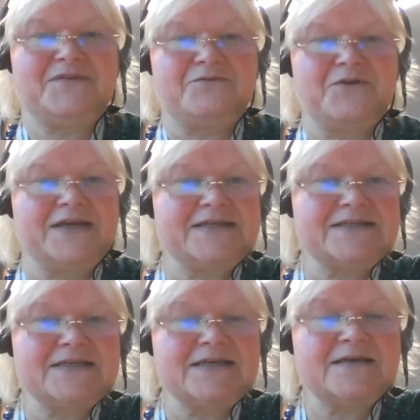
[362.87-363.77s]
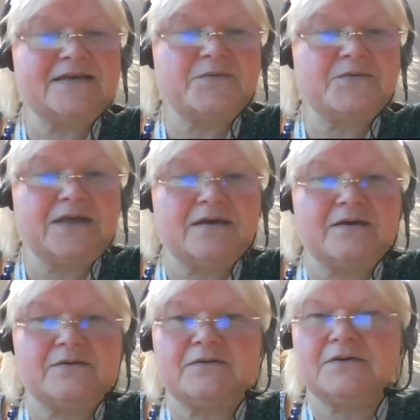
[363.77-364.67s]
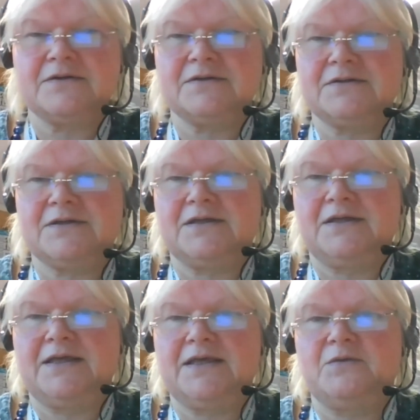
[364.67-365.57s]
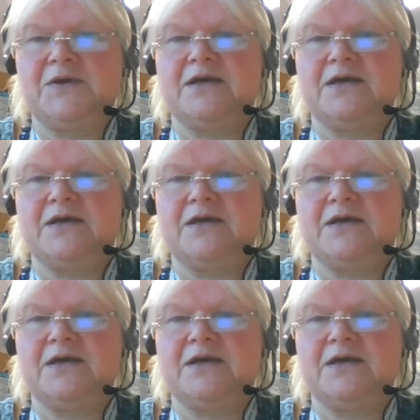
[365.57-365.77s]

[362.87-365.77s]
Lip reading: Right, here we go. Here we